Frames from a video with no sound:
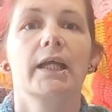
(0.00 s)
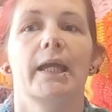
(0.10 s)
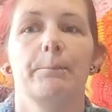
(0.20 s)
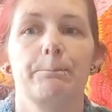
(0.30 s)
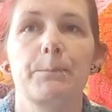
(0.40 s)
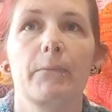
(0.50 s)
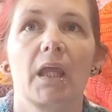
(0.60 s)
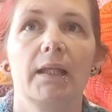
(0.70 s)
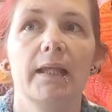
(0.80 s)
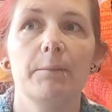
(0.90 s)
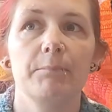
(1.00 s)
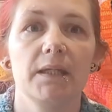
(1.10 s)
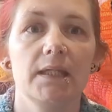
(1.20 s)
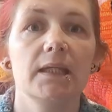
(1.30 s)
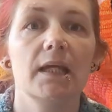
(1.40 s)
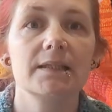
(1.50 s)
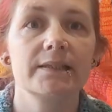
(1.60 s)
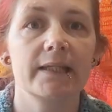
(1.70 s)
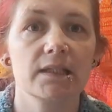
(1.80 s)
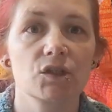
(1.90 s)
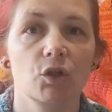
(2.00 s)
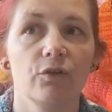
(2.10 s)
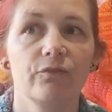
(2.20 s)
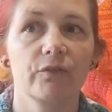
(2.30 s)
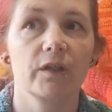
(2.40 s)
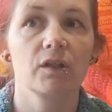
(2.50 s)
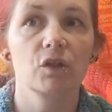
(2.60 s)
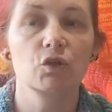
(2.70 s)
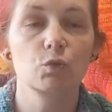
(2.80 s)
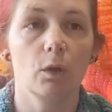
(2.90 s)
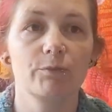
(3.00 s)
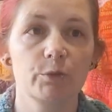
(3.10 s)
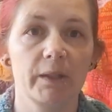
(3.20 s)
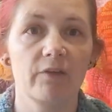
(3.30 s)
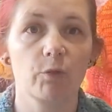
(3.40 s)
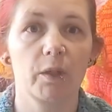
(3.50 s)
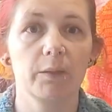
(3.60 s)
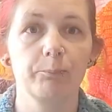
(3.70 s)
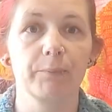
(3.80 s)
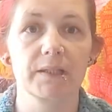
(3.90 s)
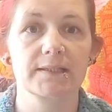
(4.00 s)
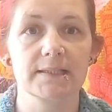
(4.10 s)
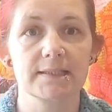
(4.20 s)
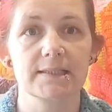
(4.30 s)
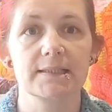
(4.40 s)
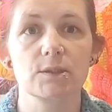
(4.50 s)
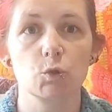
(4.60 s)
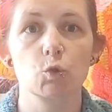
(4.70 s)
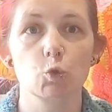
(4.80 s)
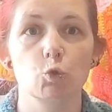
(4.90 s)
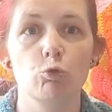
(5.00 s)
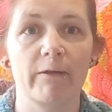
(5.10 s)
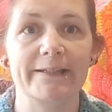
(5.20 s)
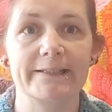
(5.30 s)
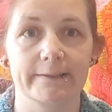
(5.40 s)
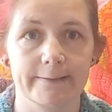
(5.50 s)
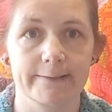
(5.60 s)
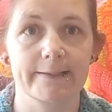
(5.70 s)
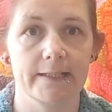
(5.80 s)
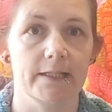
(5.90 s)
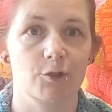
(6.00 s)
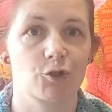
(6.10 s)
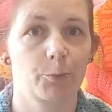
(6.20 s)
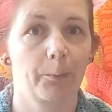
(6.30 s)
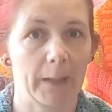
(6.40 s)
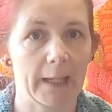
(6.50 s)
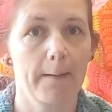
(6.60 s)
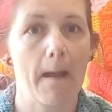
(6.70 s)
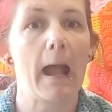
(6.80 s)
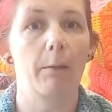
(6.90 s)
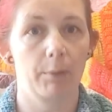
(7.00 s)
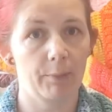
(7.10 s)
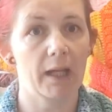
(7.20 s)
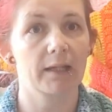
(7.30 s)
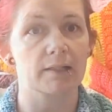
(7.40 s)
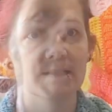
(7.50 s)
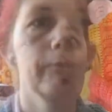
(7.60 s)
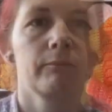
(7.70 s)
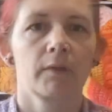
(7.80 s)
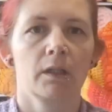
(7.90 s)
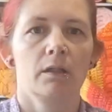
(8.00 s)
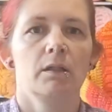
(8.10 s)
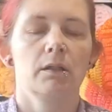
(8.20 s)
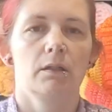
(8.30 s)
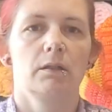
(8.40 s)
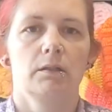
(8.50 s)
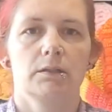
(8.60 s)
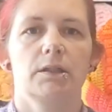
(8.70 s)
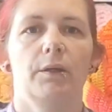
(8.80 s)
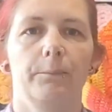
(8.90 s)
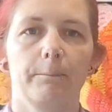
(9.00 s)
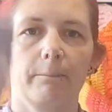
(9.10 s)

Okay, let me take this off, swap to my other one, because this is already starting to itch. Okay, I'll be back in a sec. So